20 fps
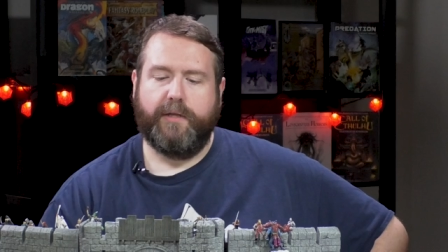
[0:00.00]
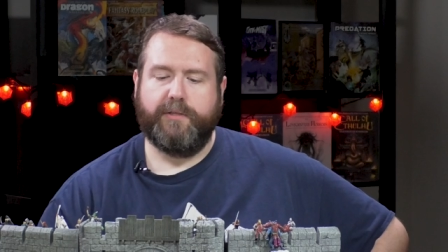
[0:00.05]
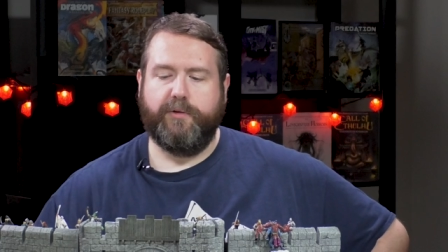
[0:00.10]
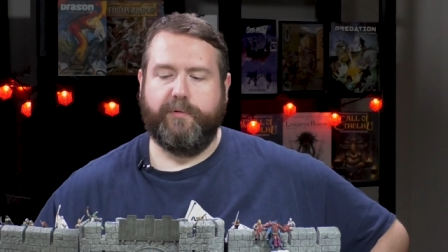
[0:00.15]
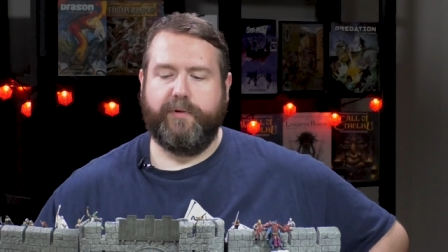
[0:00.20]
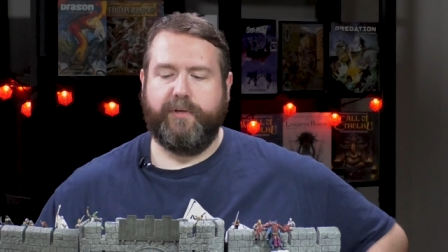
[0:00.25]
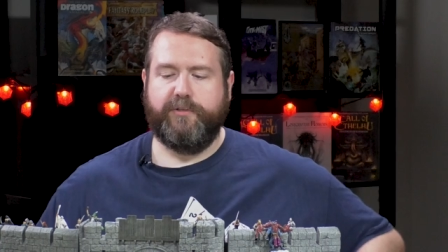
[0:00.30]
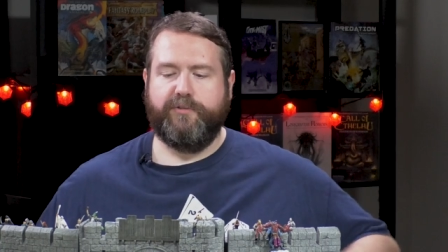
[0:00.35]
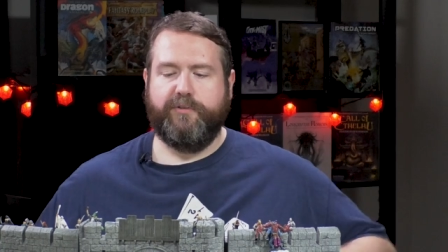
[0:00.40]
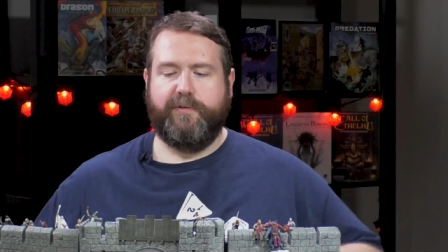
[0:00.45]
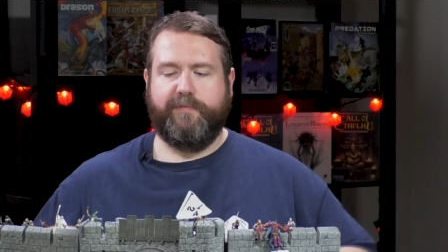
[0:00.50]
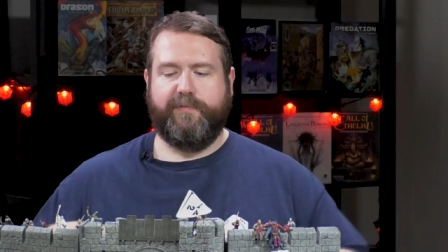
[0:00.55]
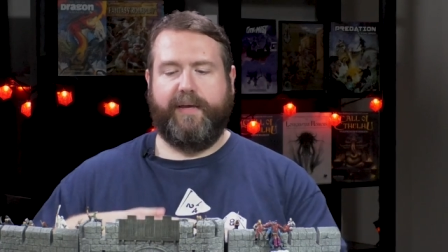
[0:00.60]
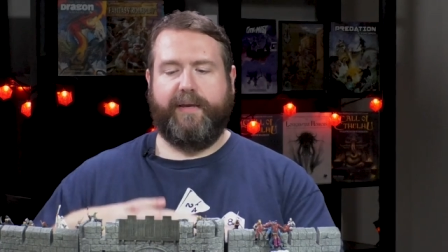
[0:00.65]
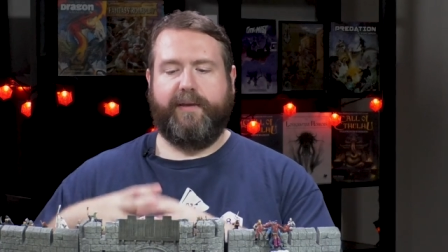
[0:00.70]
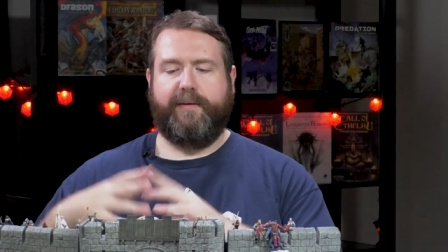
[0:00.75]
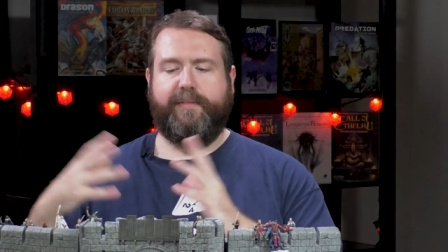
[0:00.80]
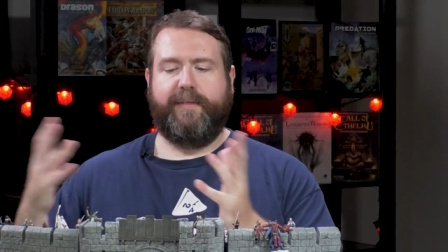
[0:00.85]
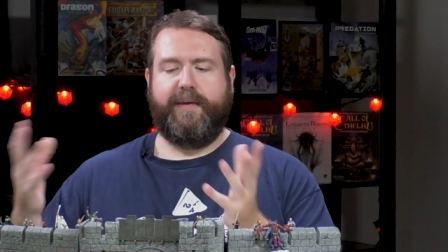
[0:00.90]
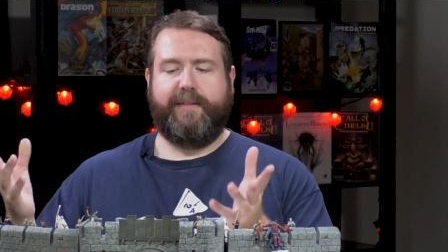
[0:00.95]
And so you sort of
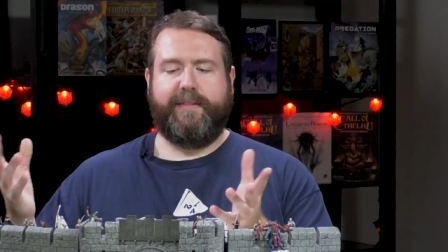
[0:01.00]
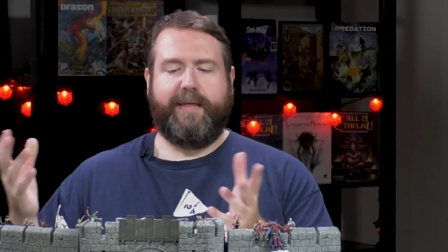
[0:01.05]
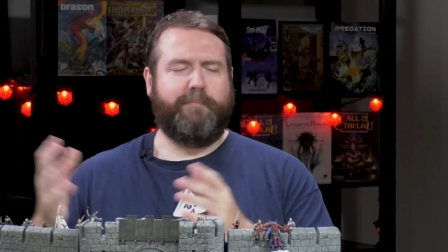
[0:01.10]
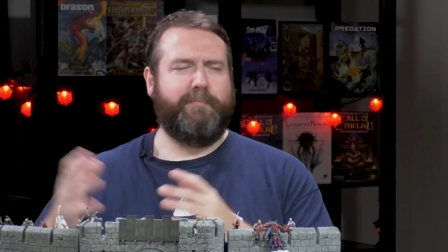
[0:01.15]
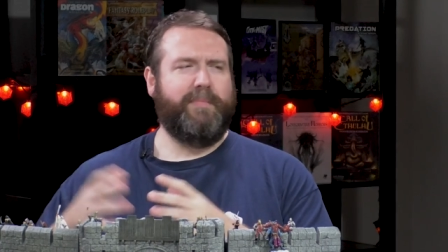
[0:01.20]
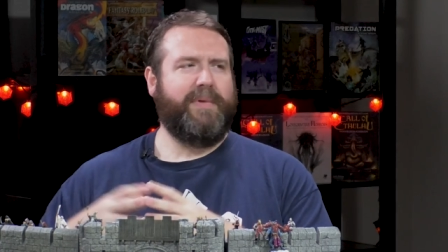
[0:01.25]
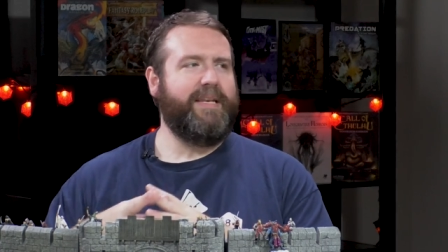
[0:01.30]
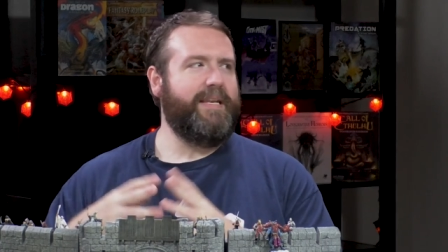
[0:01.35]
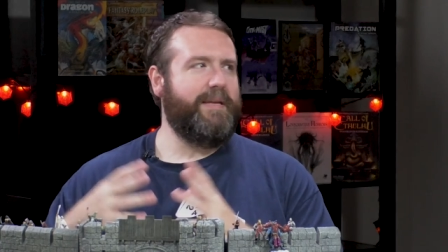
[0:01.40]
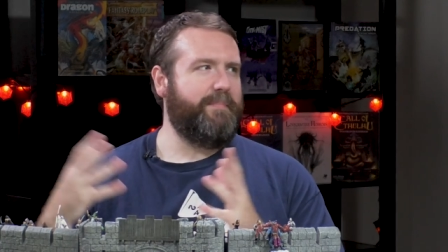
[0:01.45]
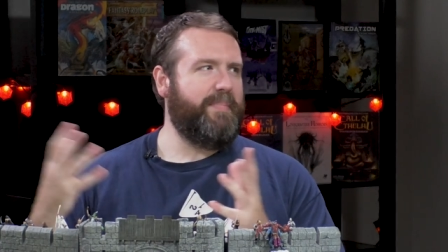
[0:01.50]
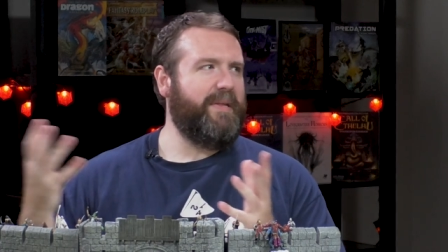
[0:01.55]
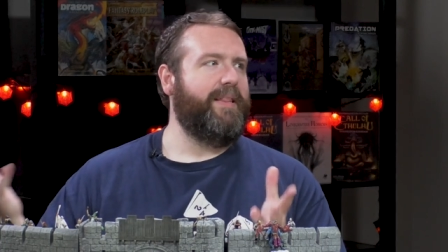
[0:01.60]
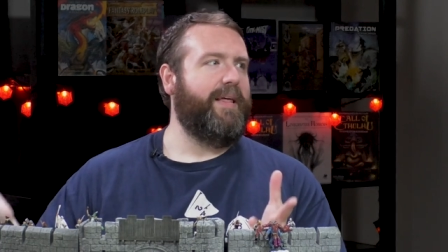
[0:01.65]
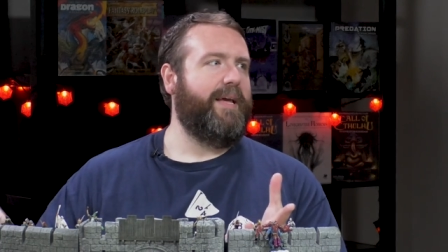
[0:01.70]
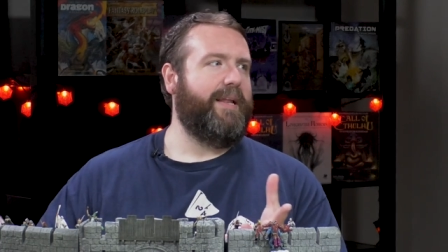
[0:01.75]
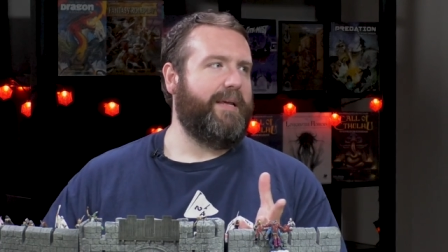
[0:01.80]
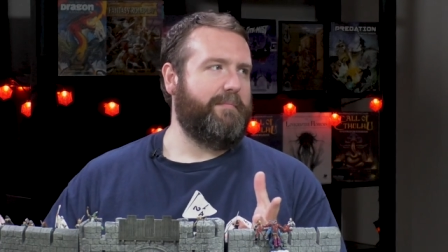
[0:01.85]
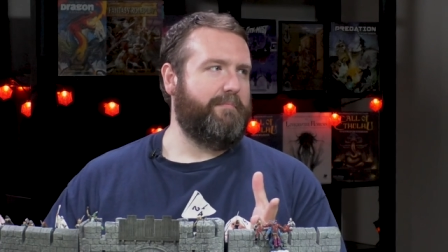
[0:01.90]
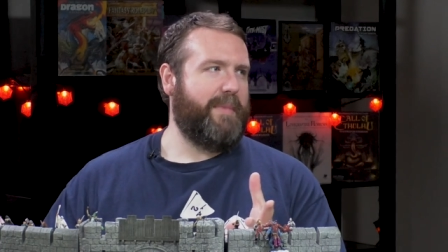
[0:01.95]
like think that
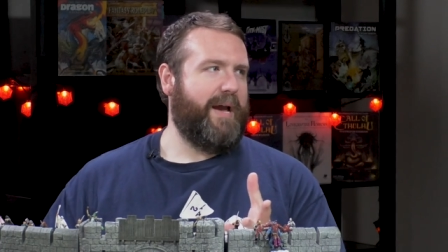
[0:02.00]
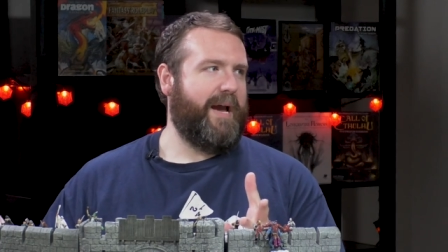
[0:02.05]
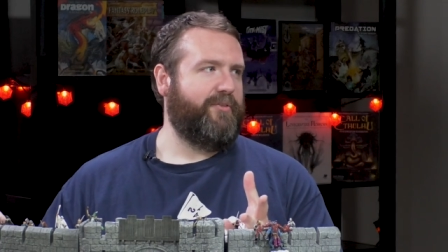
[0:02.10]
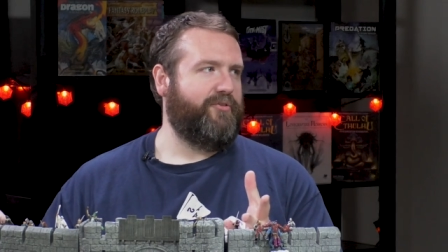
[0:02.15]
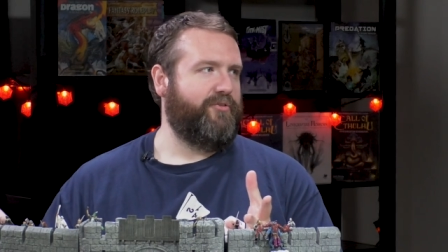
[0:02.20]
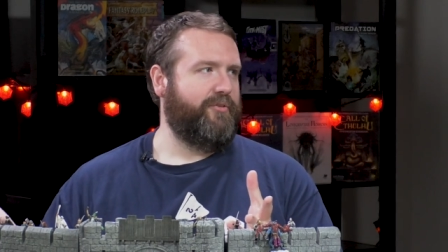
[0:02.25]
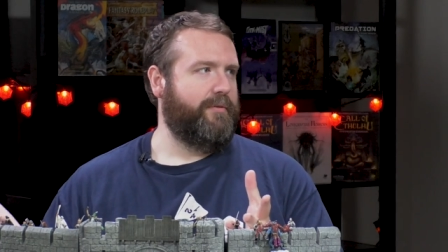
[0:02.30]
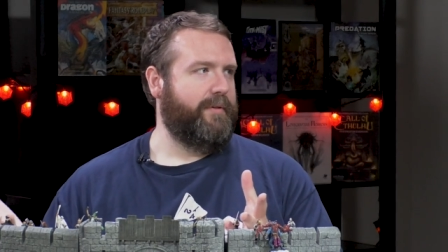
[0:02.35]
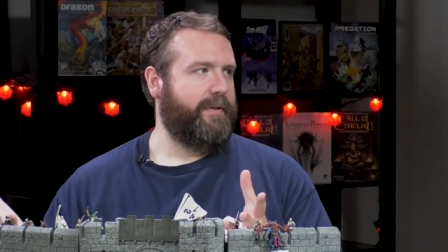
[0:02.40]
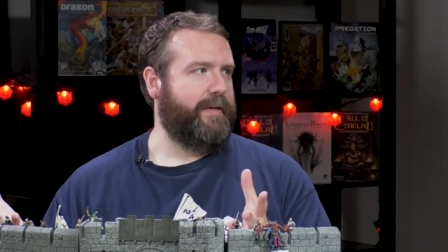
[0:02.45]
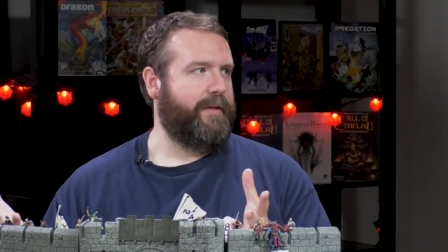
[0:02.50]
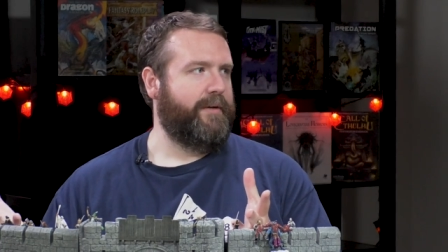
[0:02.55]
manipulating magical